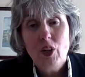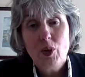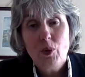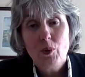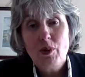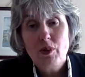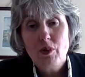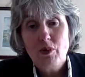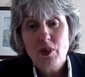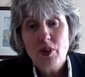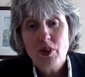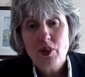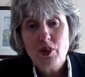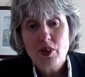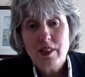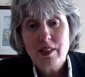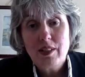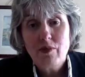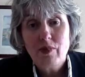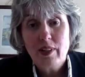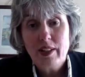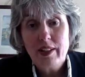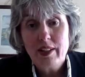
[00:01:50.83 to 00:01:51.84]
with future
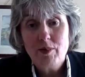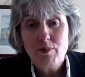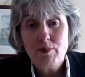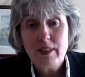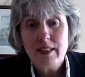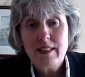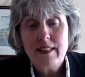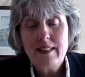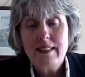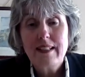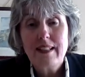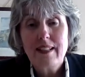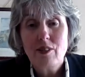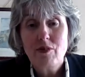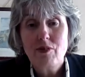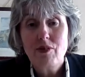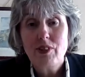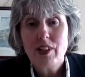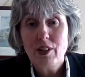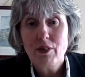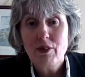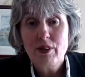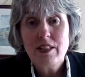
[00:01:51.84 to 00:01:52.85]
developments,
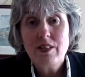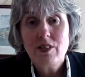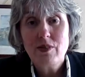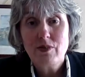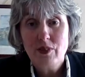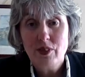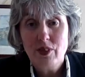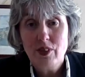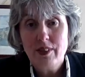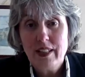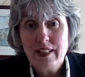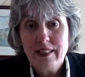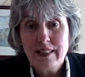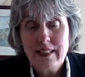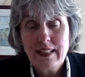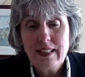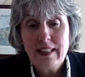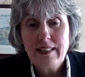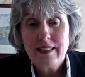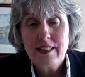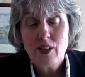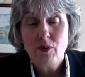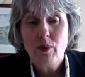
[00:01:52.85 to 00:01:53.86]
if there is further
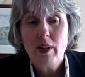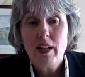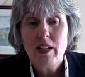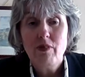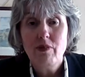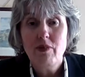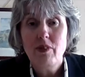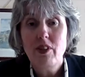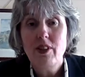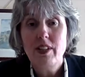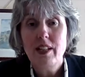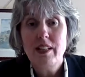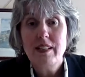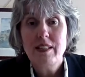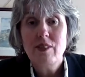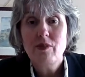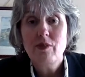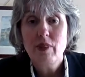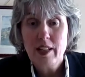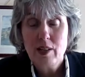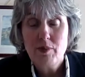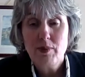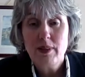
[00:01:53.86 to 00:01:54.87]
data, we're further
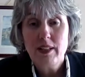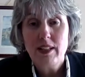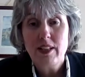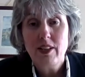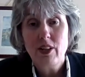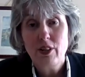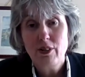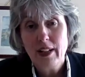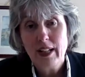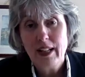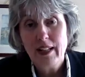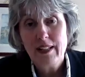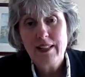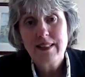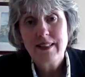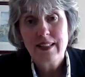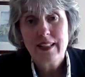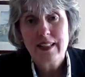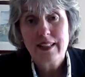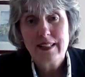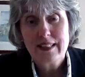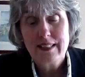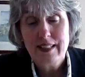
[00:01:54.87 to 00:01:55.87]
developing our
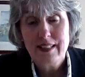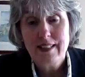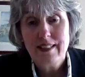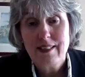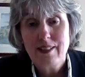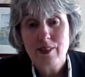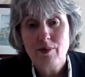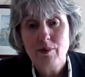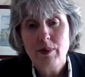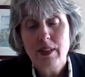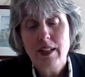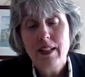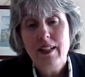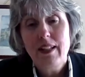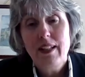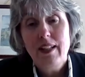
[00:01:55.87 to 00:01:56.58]
ISEC system